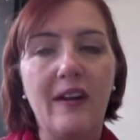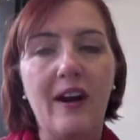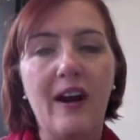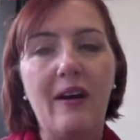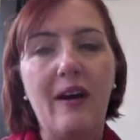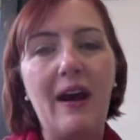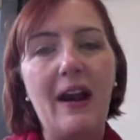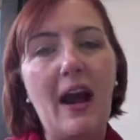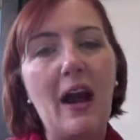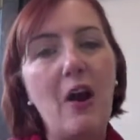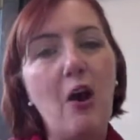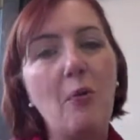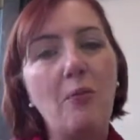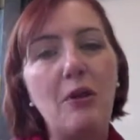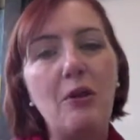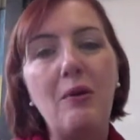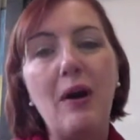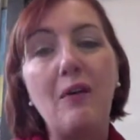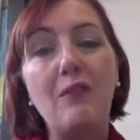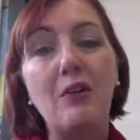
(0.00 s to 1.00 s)
All right, I hope that
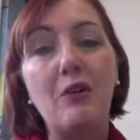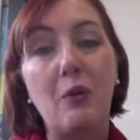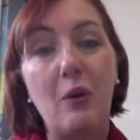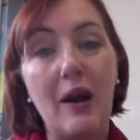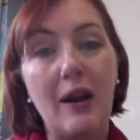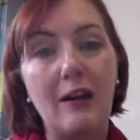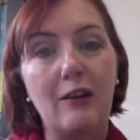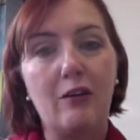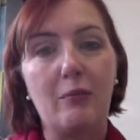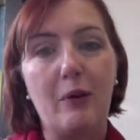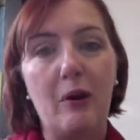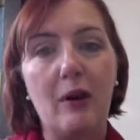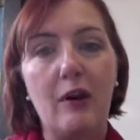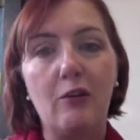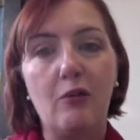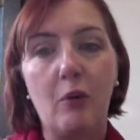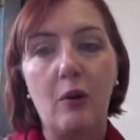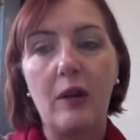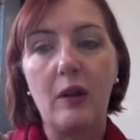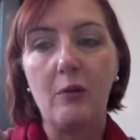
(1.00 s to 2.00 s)
you have a great
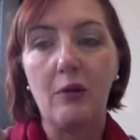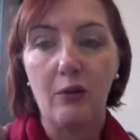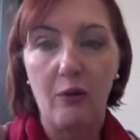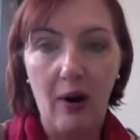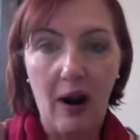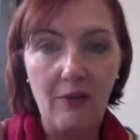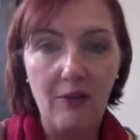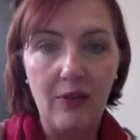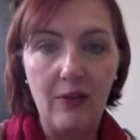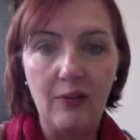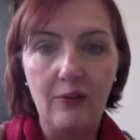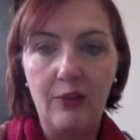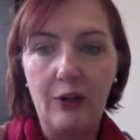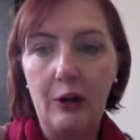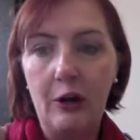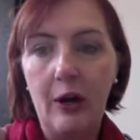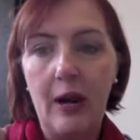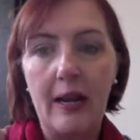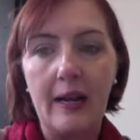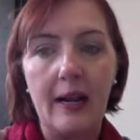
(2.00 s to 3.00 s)
experience working with graphing this
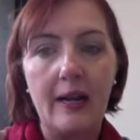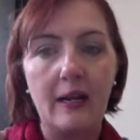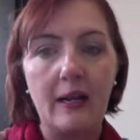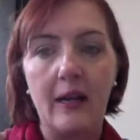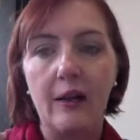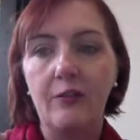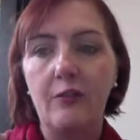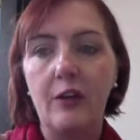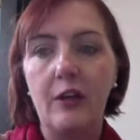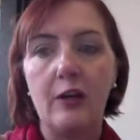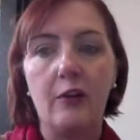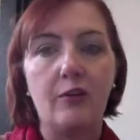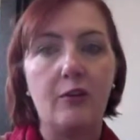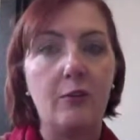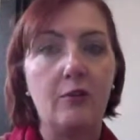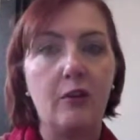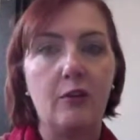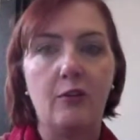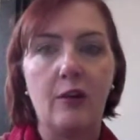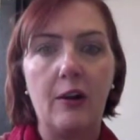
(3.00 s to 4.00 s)
year, and I'd love to hear
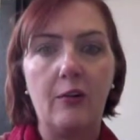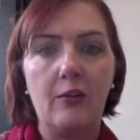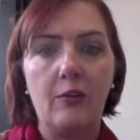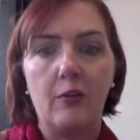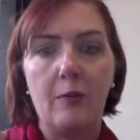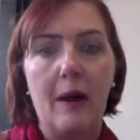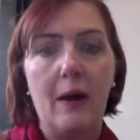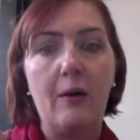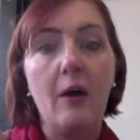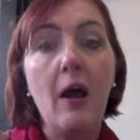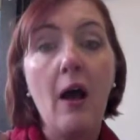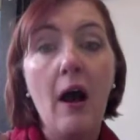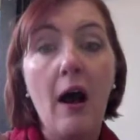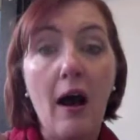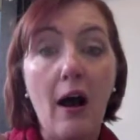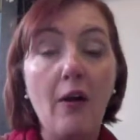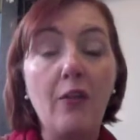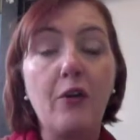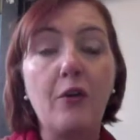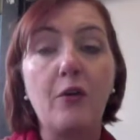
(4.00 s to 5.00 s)
some suggestions about
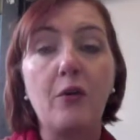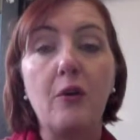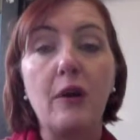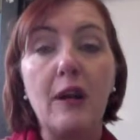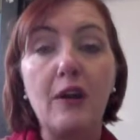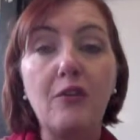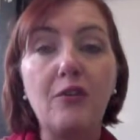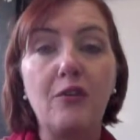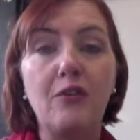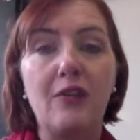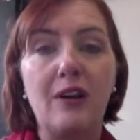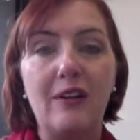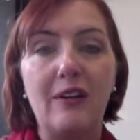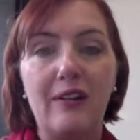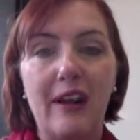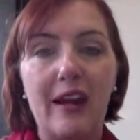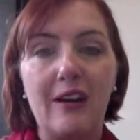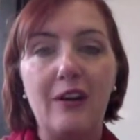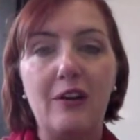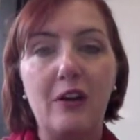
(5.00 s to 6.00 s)
other interesting
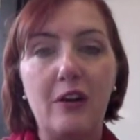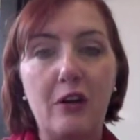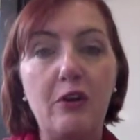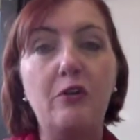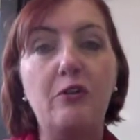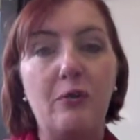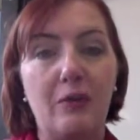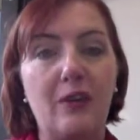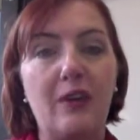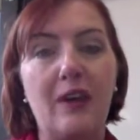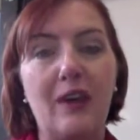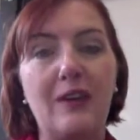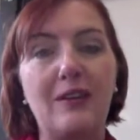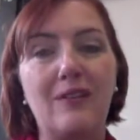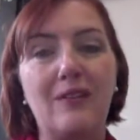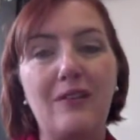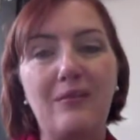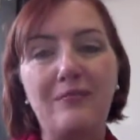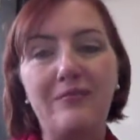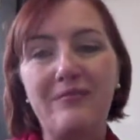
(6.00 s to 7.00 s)
data to use with the
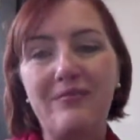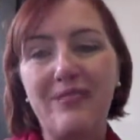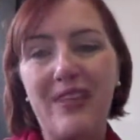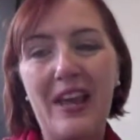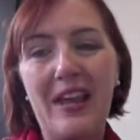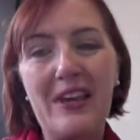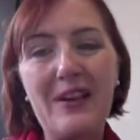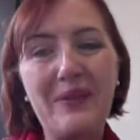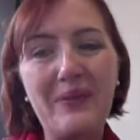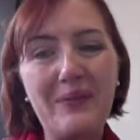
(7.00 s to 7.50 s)
kids. Thank you.